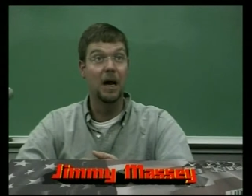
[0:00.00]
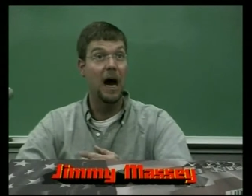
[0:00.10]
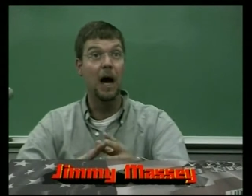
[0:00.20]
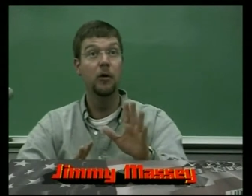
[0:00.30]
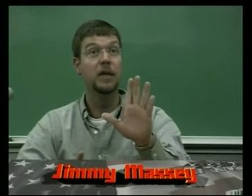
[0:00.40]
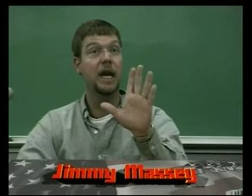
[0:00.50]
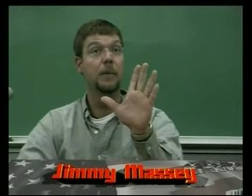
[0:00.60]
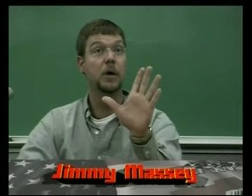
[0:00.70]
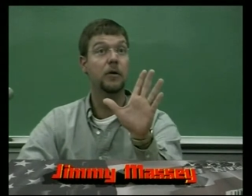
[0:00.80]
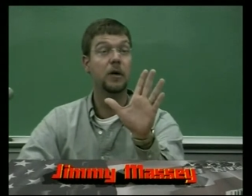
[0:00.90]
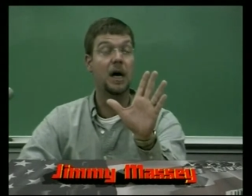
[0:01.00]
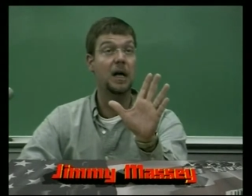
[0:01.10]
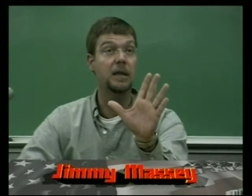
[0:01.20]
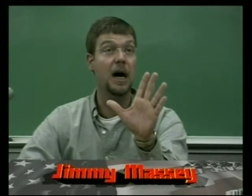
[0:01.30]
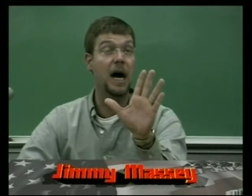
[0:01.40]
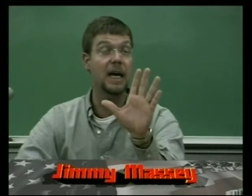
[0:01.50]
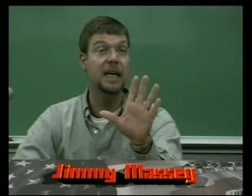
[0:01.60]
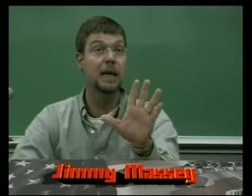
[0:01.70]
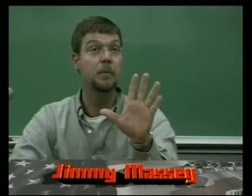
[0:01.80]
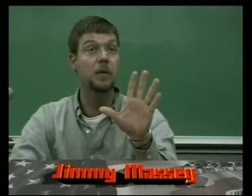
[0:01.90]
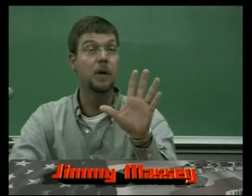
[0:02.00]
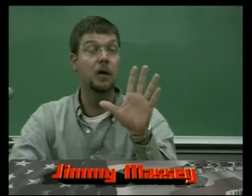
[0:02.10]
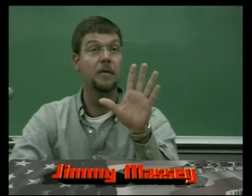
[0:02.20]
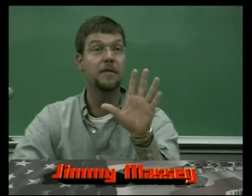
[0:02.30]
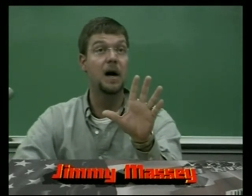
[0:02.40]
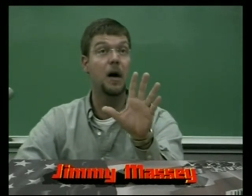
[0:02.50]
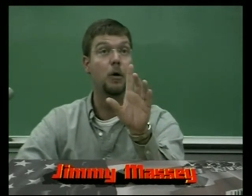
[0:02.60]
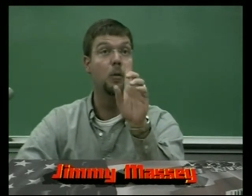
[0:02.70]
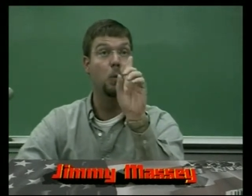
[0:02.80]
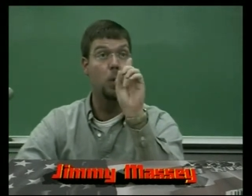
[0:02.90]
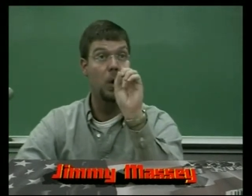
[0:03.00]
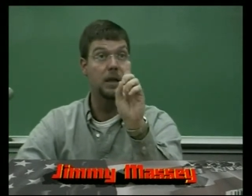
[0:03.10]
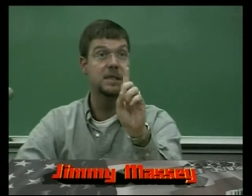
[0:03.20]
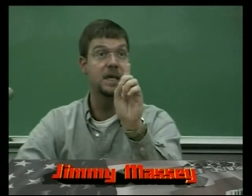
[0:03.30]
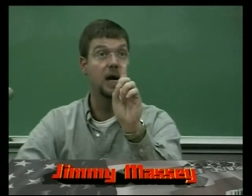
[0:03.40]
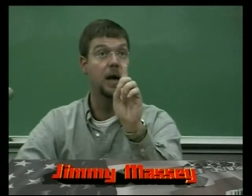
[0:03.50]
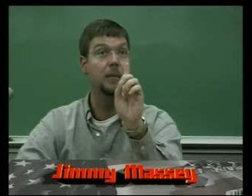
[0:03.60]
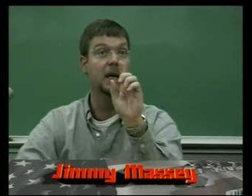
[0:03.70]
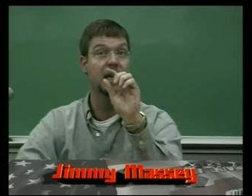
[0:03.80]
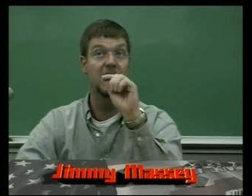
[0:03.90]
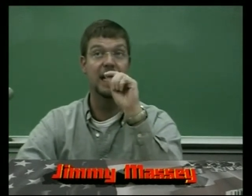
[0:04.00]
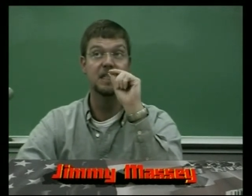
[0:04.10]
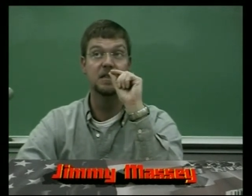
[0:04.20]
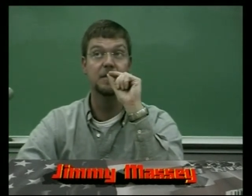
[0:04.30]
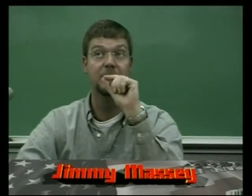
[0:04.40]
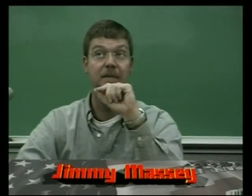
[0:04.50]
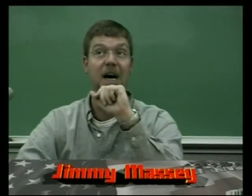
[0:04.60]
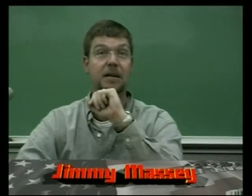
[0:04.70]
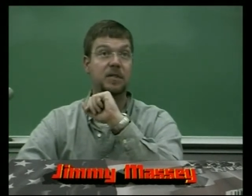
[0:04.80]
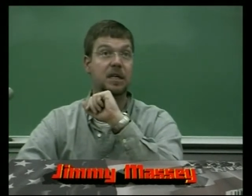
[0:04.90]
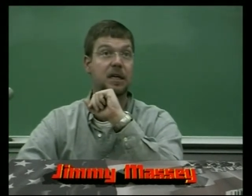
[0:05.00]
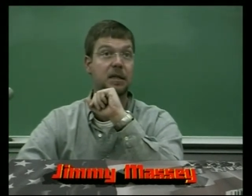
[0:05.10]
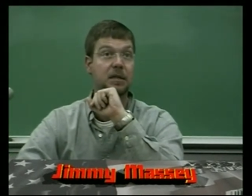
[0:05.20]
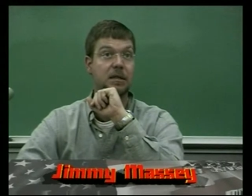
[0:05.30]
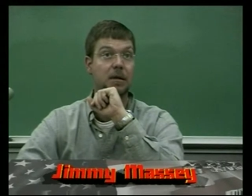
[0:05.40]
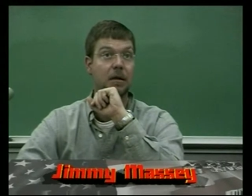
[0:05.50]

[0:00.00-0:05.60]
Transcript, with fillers: I only came under con I came under fire one time, and it lasted five seconds.